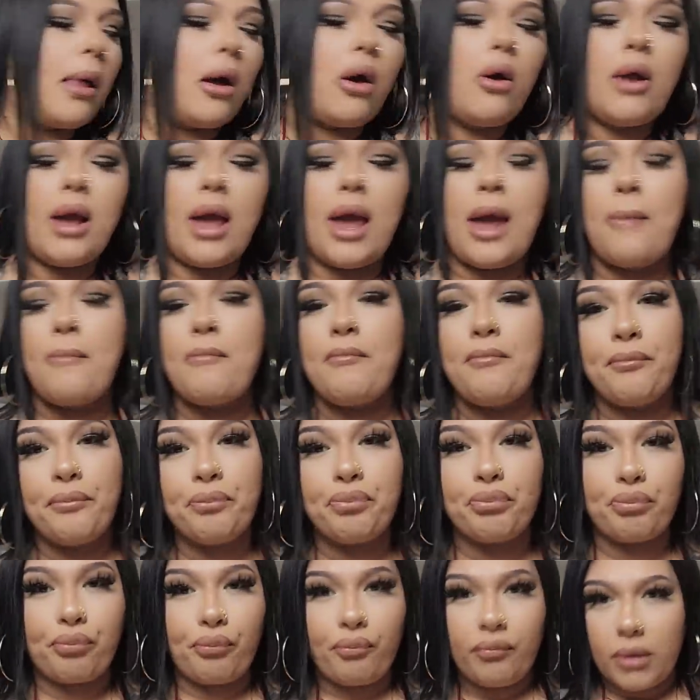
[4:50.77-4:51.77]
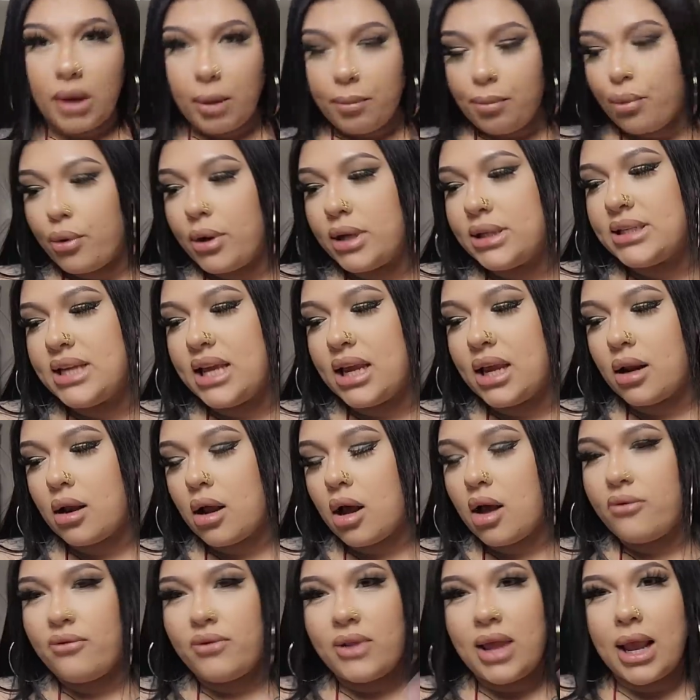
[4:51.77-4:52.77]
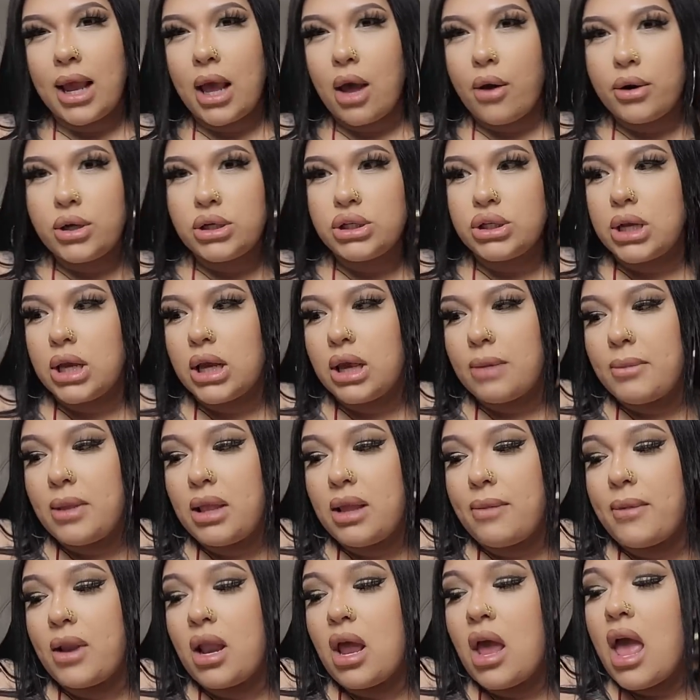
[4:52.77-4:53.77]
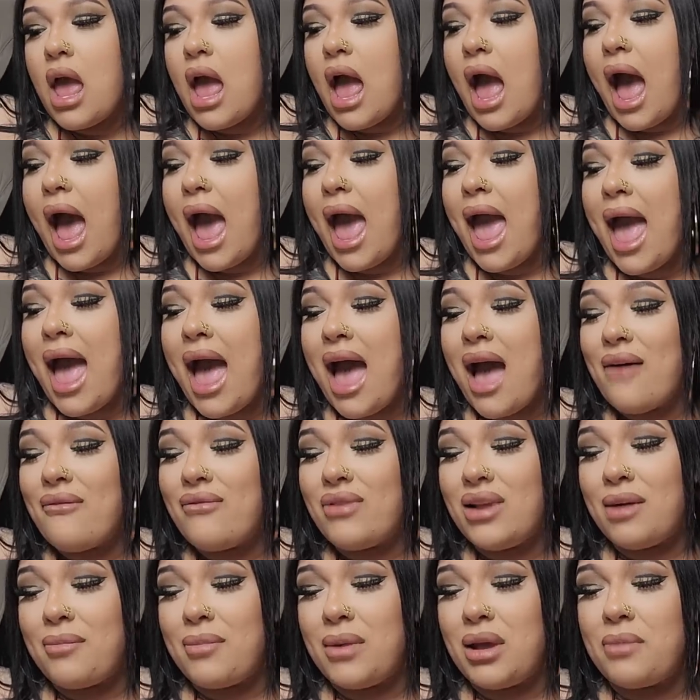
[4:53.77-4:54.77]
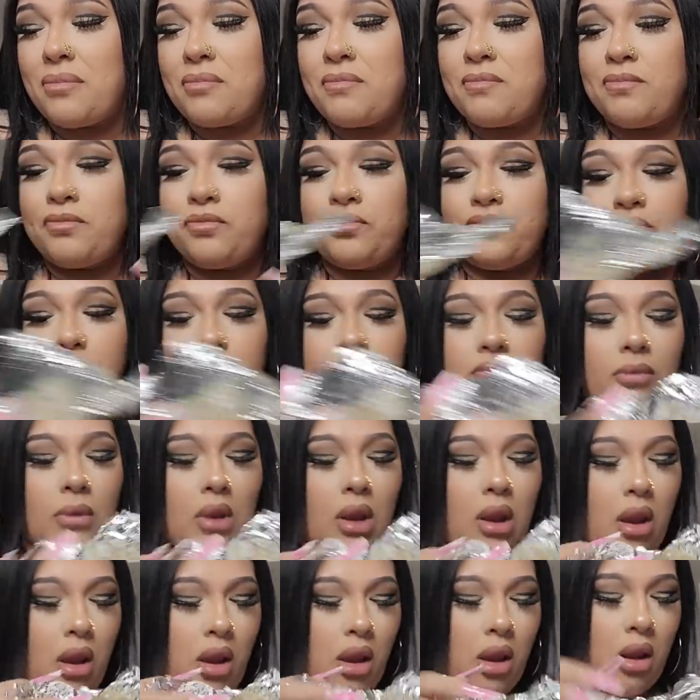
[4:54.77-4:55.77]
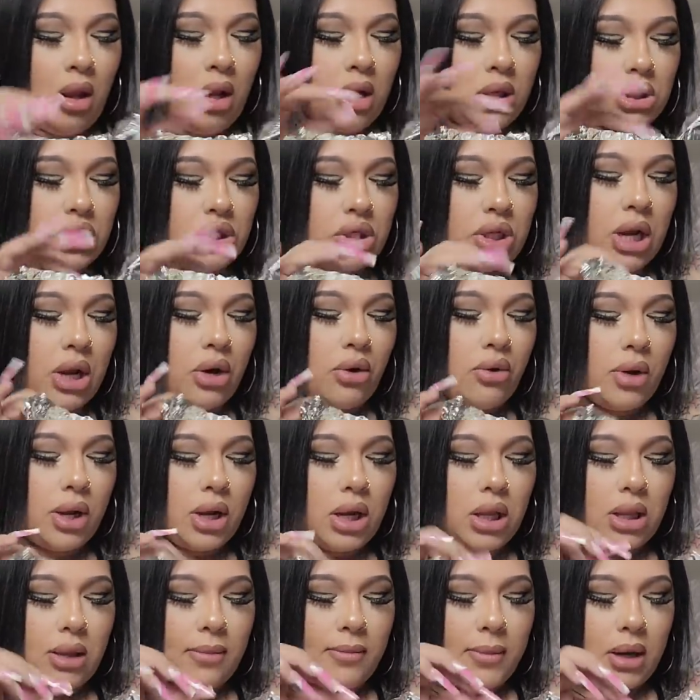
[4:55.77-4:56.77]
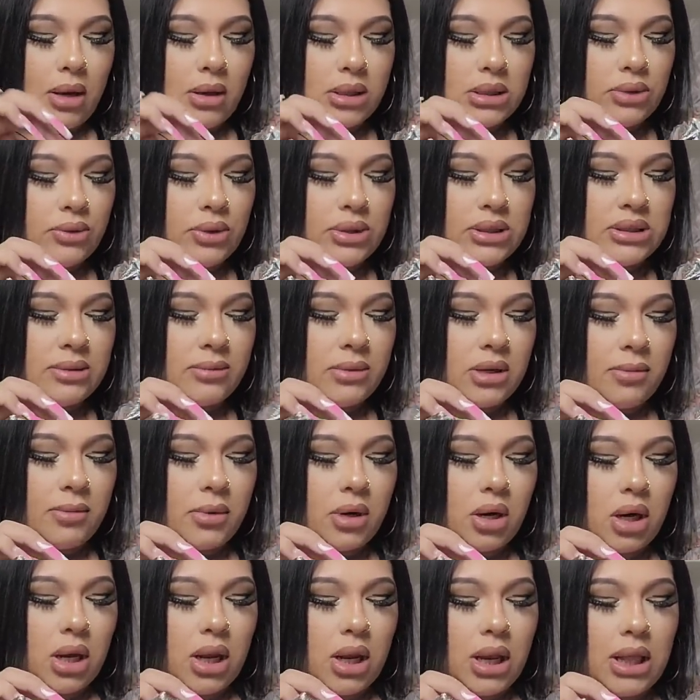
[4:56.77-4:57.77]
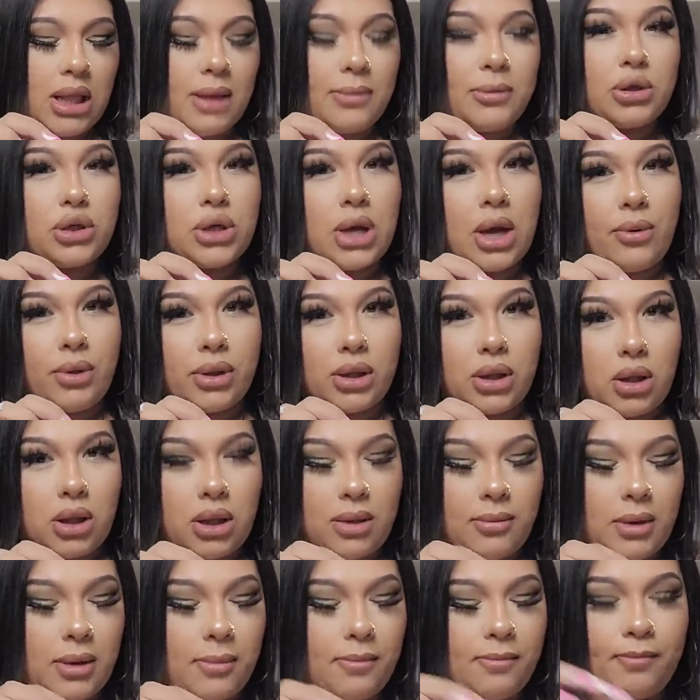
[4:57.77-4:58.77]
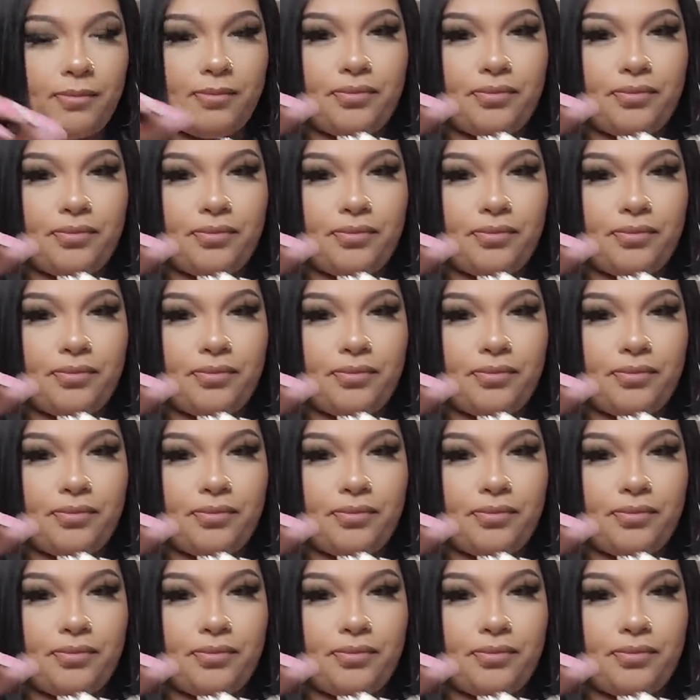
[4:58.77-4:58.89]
Okay. Point taken off. Like, how could you not give me lemon? I have lemon. Should I go get a lemon and squeeze some lemon on it? Let me try without lemon.